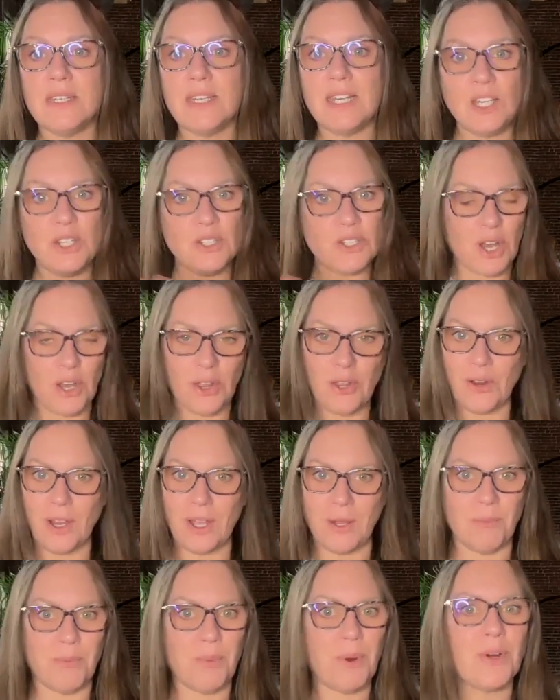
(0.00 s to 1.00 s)
each other
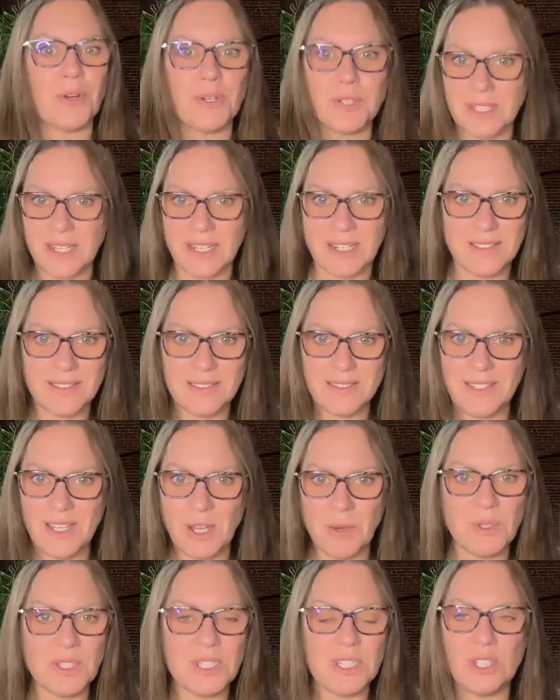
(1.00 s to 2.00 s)
in person.
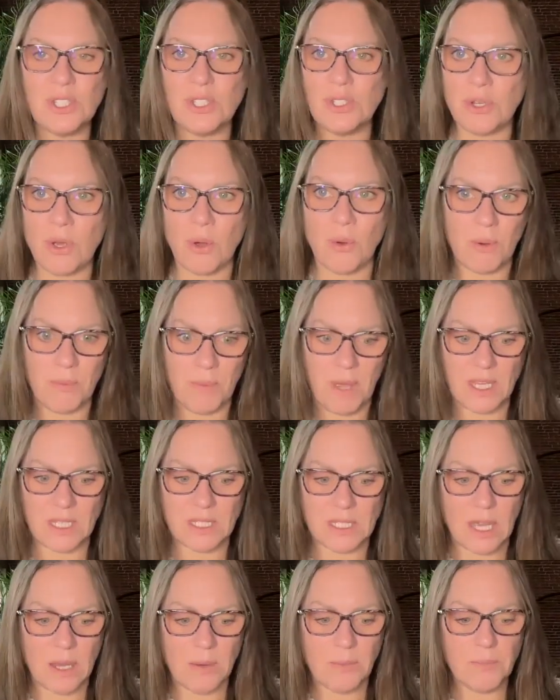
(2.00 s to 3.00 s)
It was so
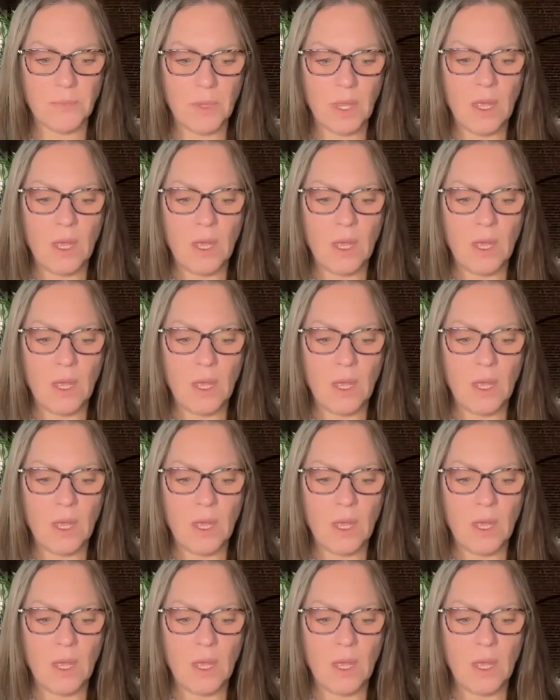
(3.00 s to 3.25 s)
amazing.